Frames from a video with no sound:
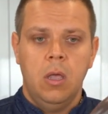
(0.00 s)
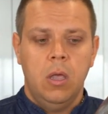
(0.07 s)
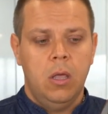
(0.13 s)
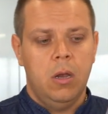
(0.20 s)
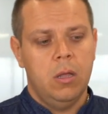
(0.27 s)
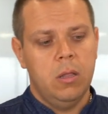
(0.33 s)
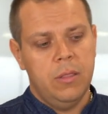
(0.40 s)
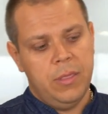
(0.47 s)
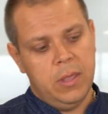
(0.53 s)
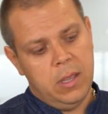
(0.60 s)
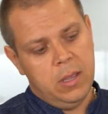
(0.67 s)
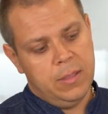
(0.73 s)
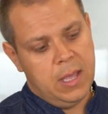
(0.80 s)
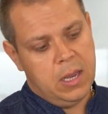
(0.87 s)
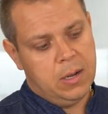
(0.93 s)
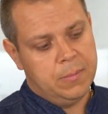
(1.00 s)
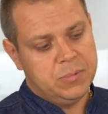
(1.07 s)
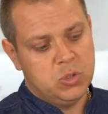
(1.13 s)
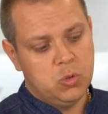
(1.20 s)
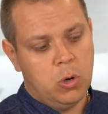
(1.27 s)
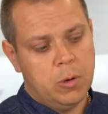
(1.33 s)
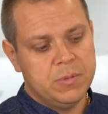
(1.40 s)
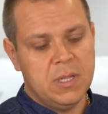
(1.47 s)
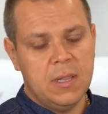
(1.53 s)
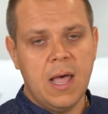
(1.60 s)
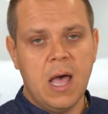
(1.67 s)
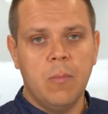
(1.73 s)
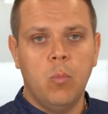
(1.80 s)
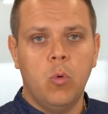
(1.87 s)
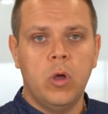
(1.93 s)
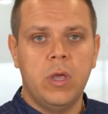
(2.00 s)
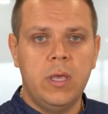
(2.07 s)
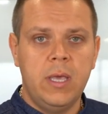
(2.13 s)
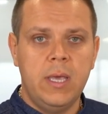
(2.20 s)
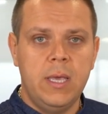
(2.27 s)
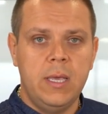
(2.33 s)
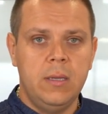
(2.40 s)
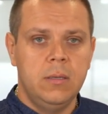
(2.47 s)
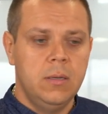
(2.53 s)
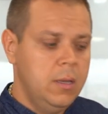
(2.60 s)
Another thing, that absorbs a lot more heat